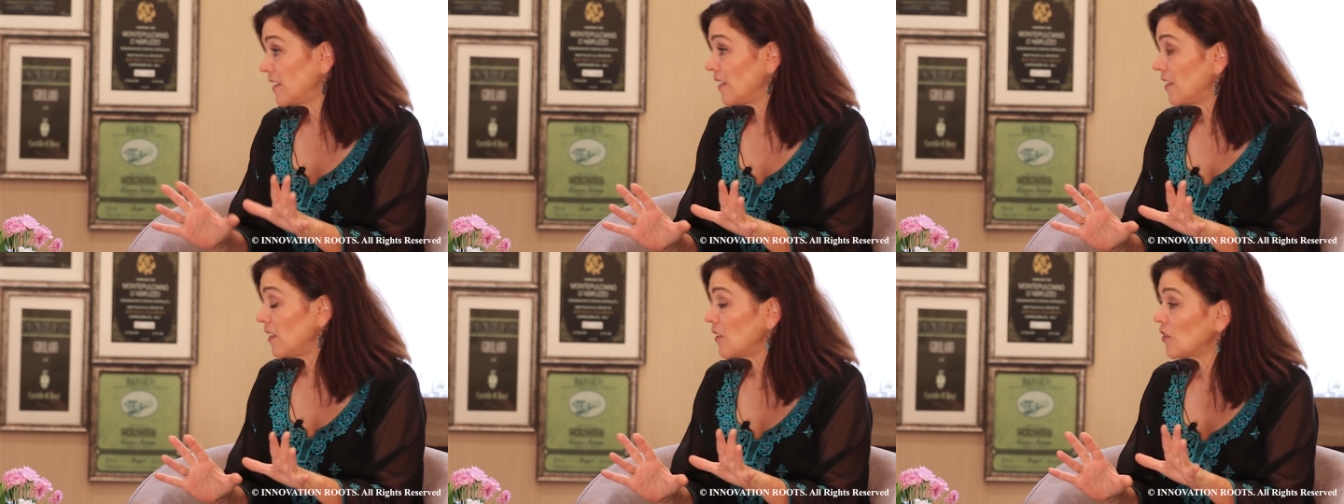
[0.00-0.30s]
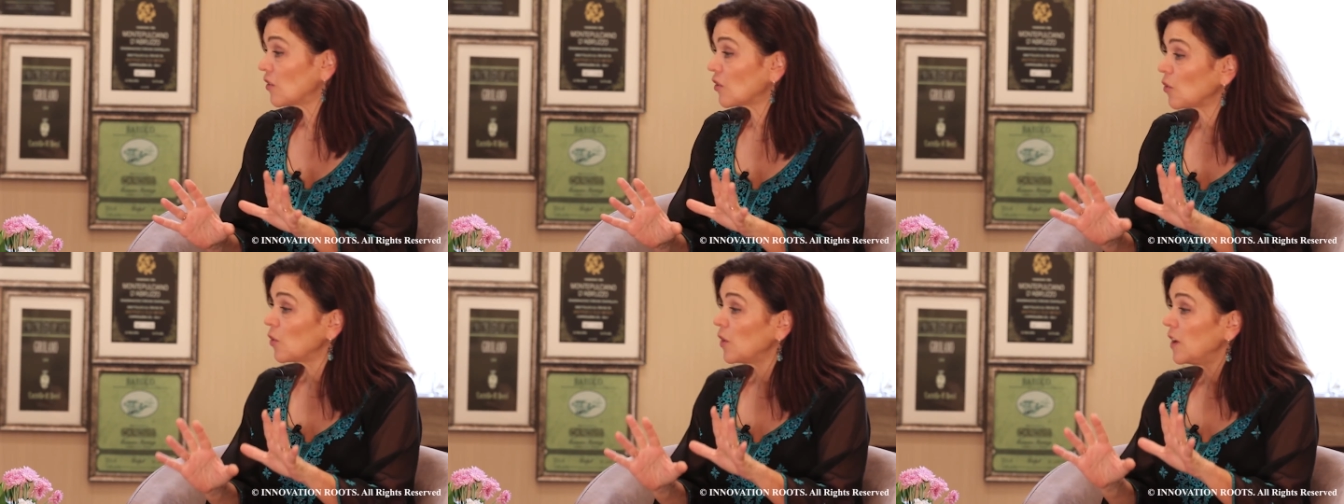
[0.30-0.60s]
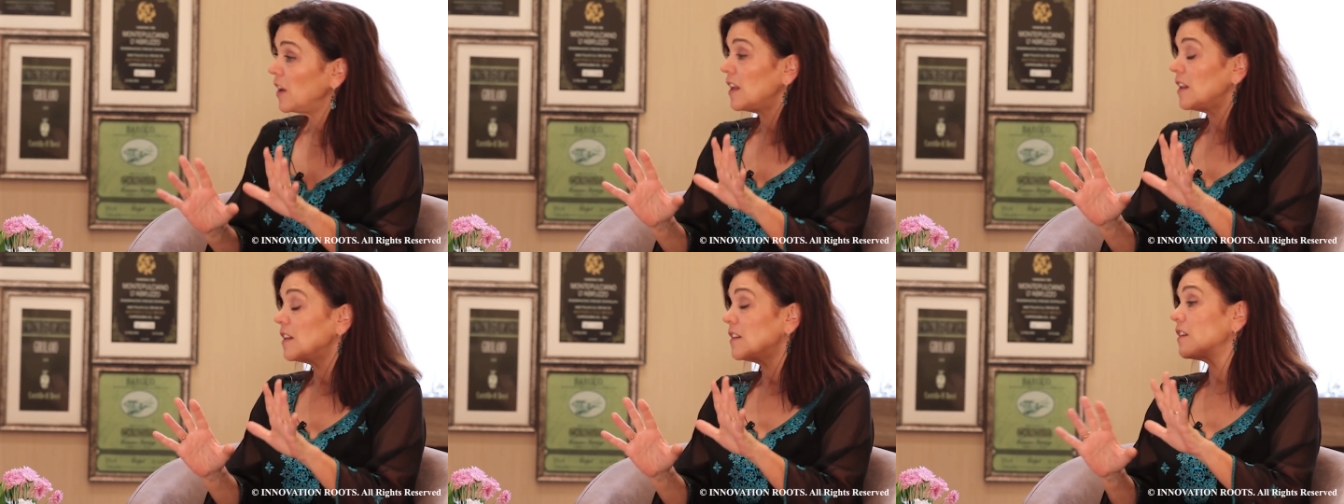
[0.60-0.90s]
and the
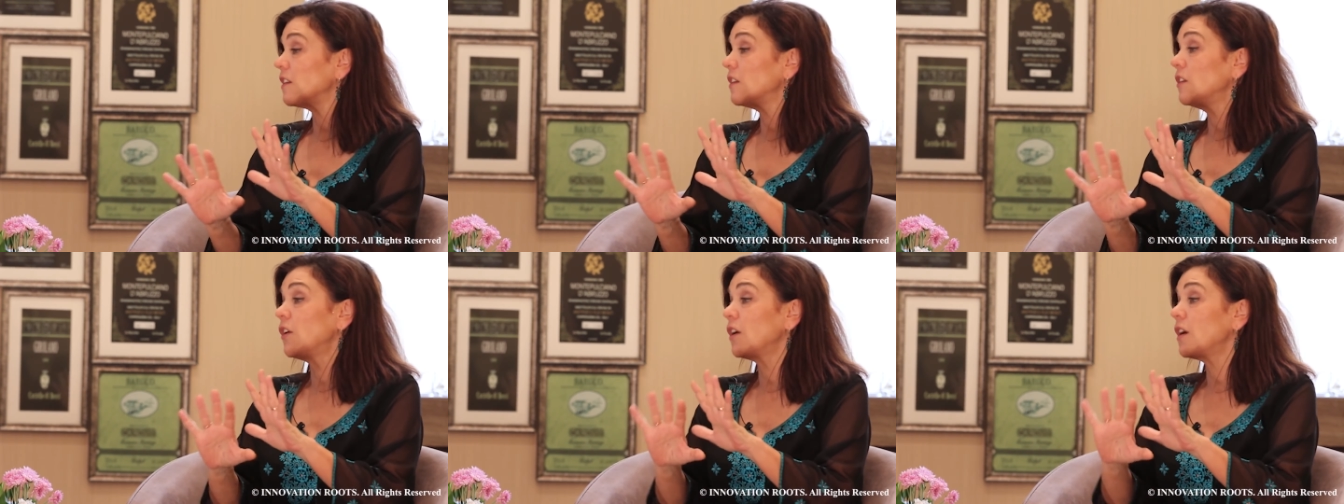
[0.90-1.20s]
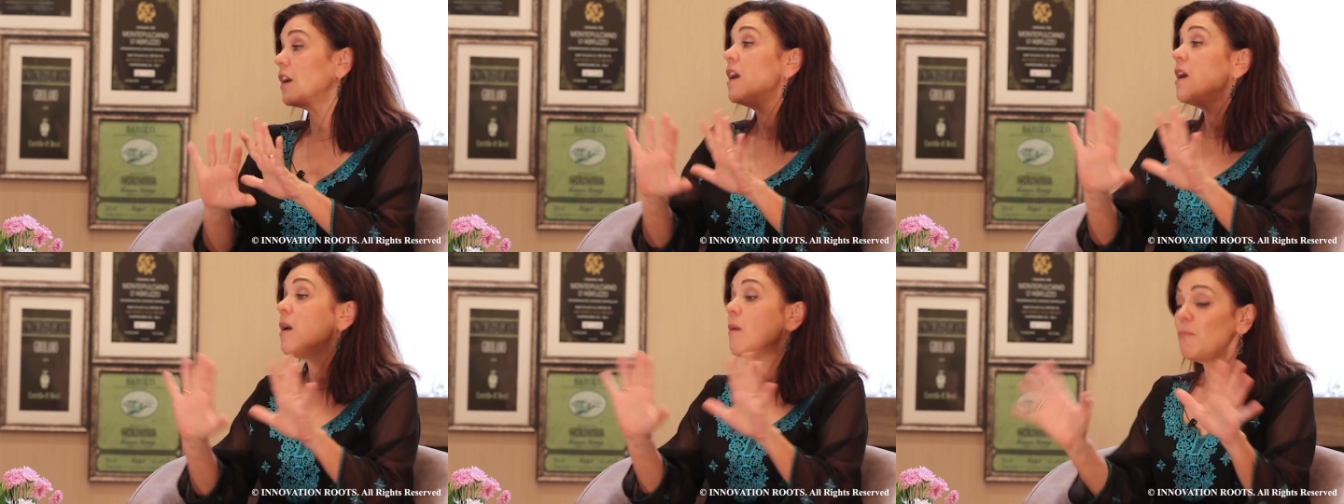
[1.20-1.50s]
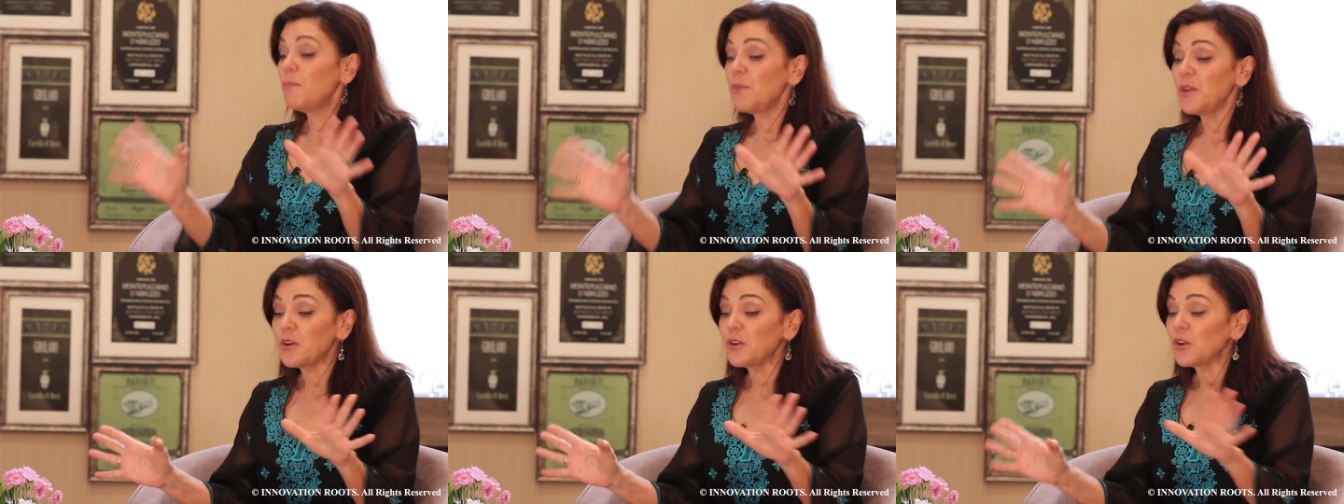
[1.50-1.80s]
screens look
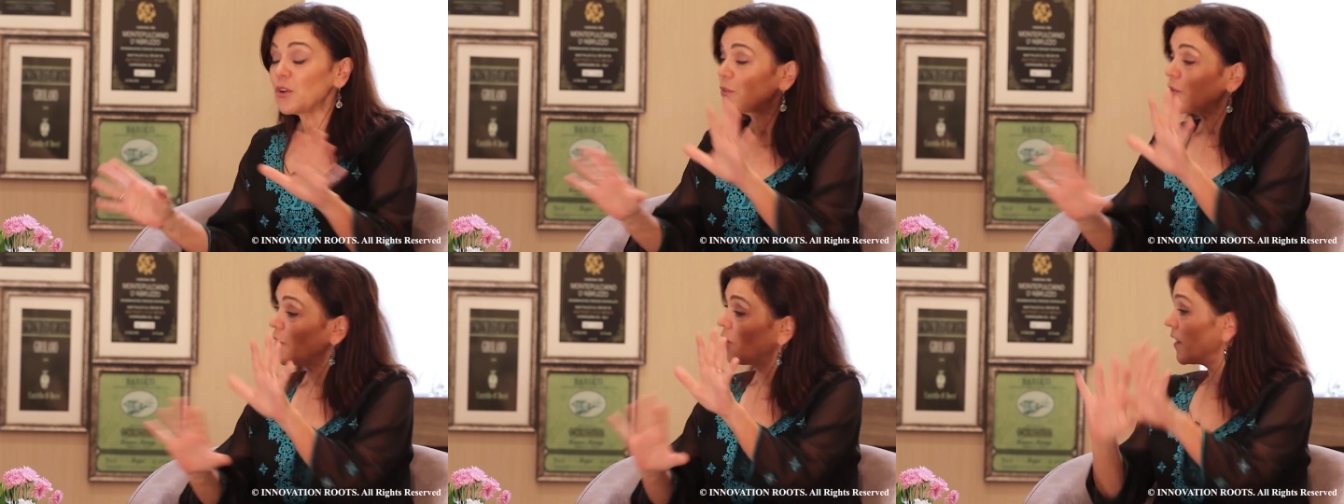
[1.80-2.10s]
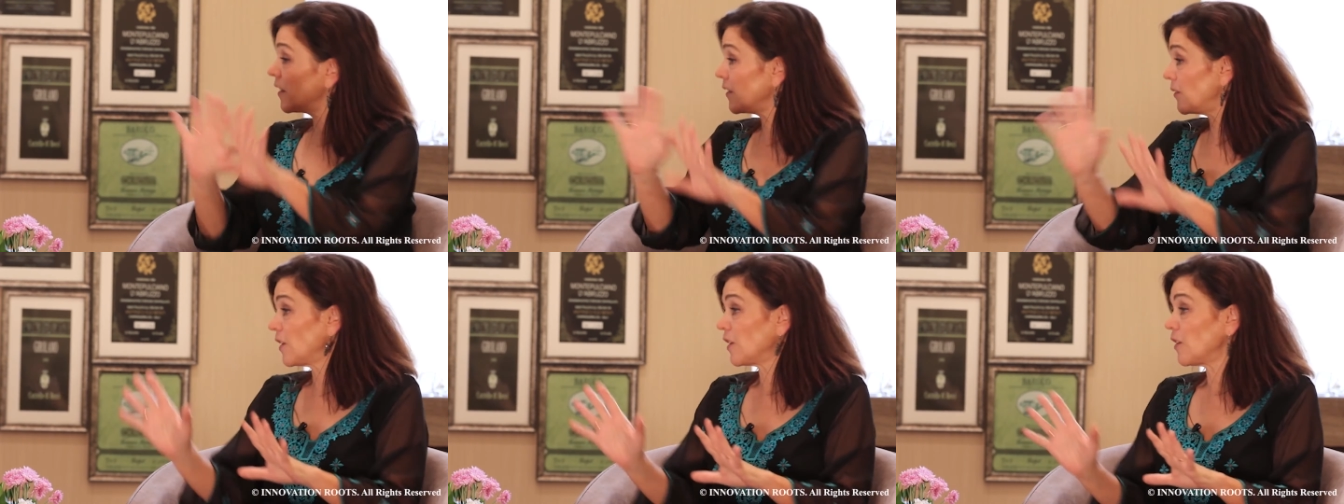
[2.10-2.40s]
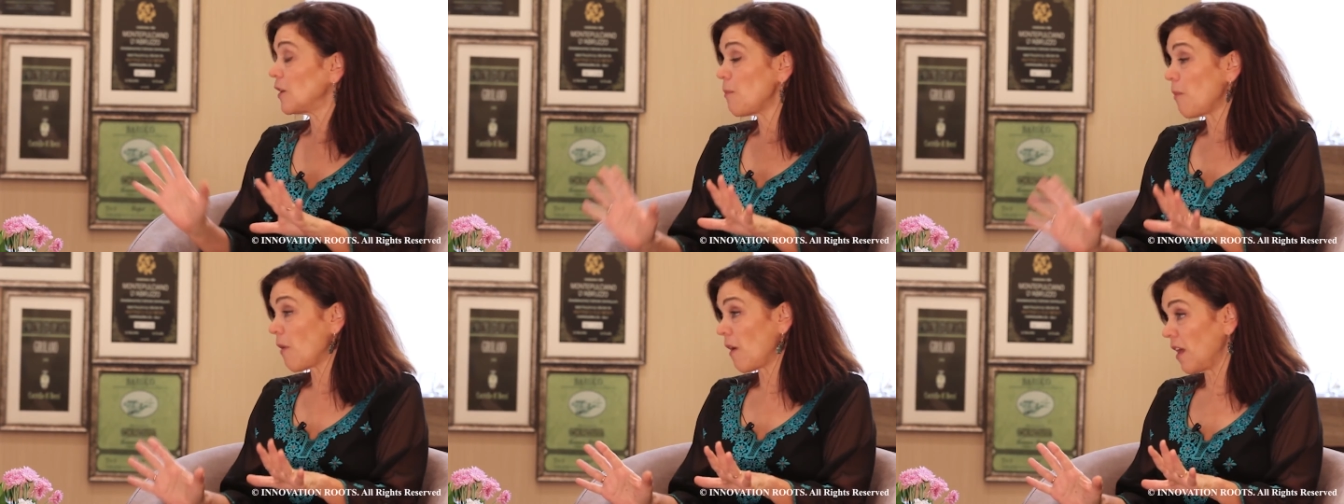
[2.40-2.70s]
beautiful and very
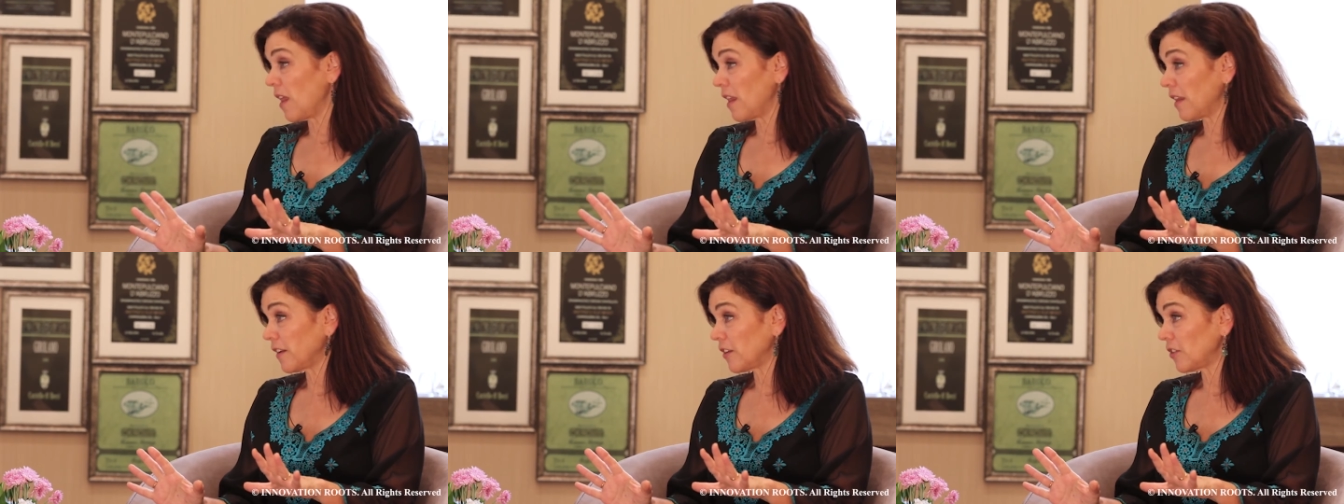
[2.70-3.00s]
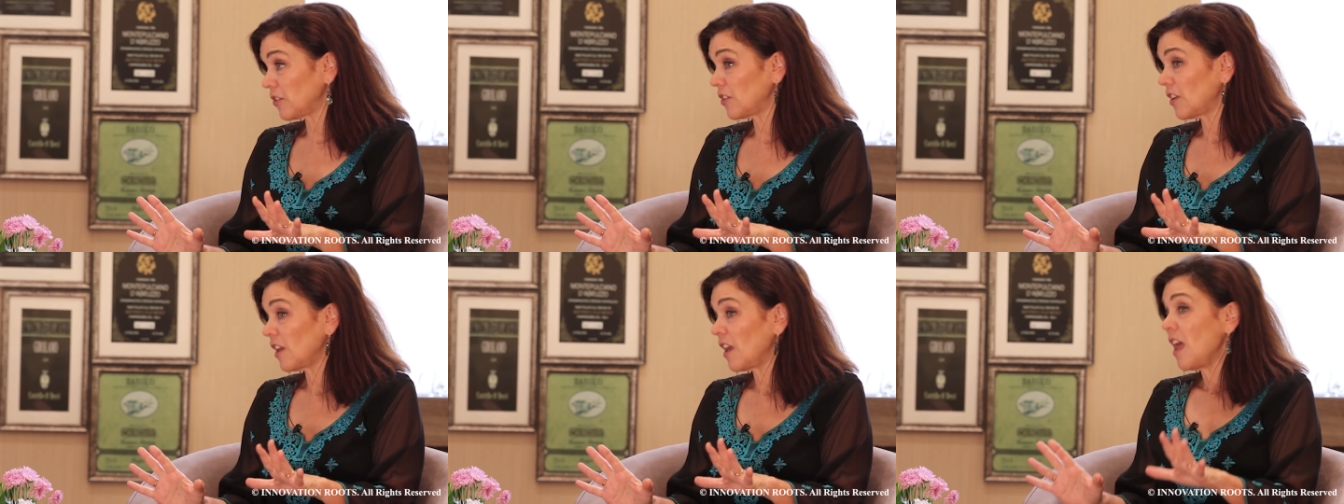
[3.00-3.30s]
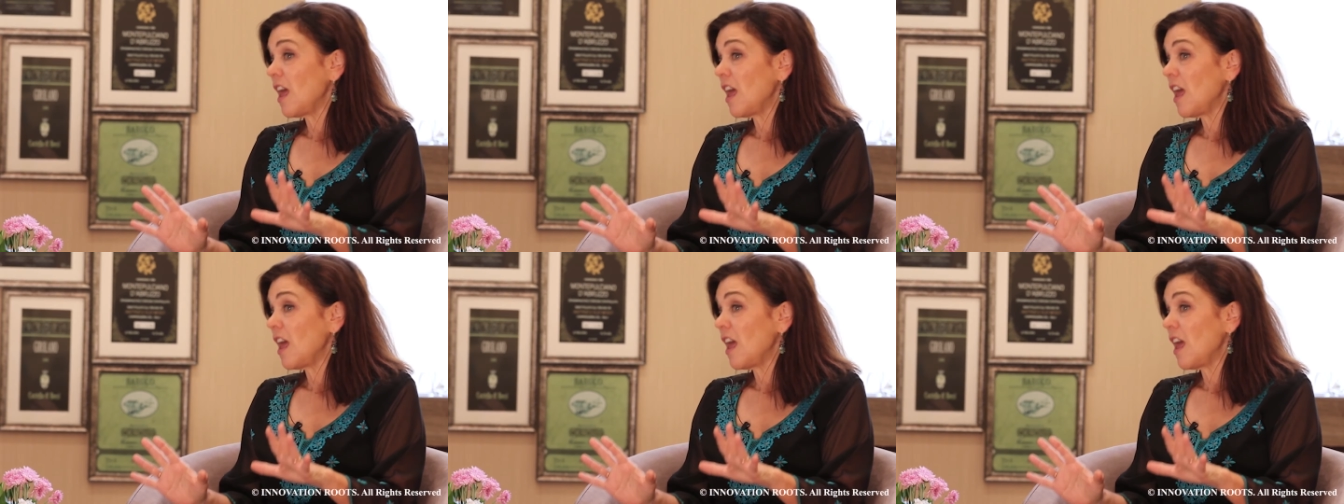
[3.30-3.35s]
polished.